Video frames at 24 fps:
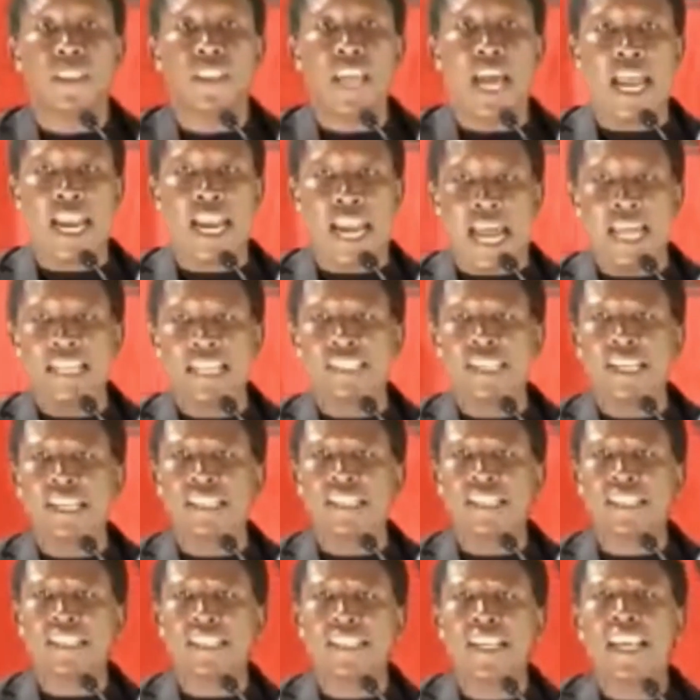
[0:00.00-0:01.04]
their
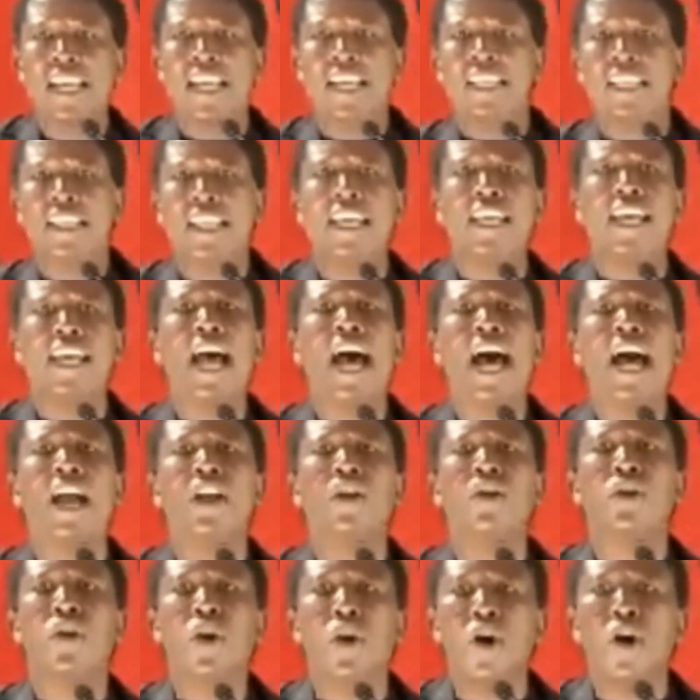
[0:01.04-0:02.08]
licenses. They are
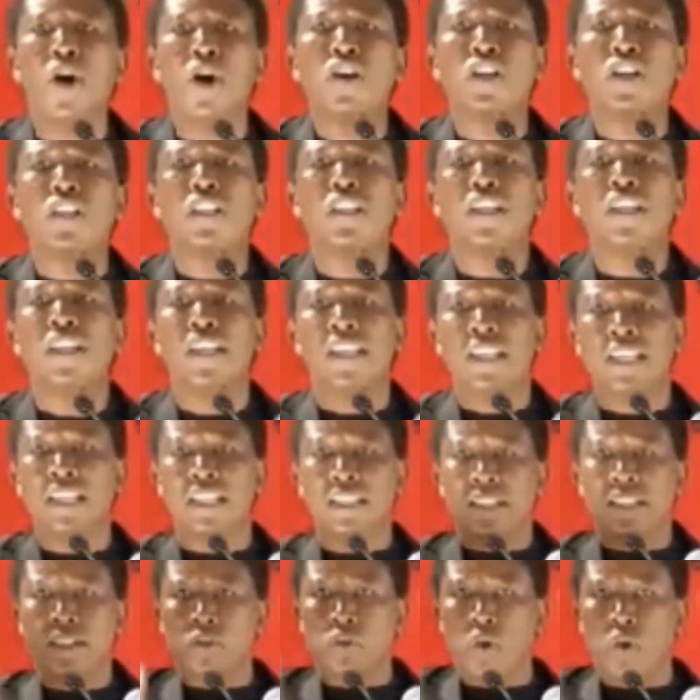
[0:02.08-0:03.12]
not
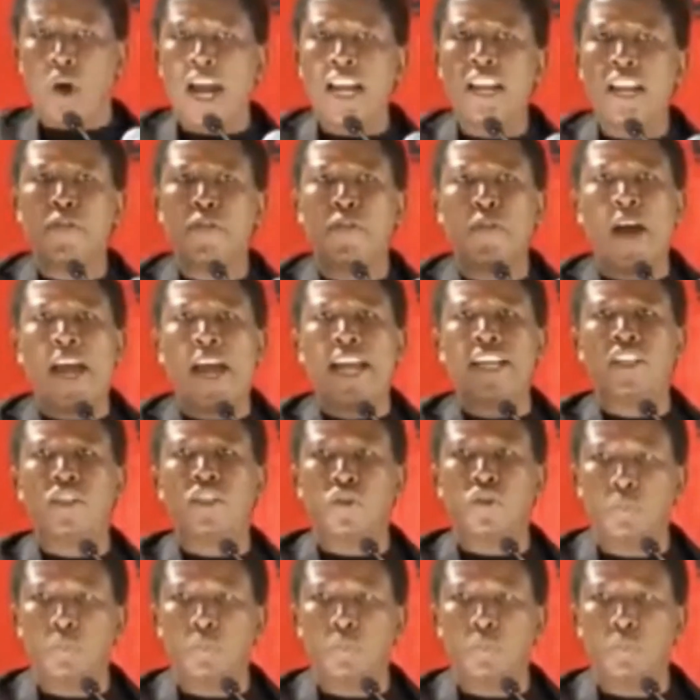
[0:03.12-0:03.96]
qualified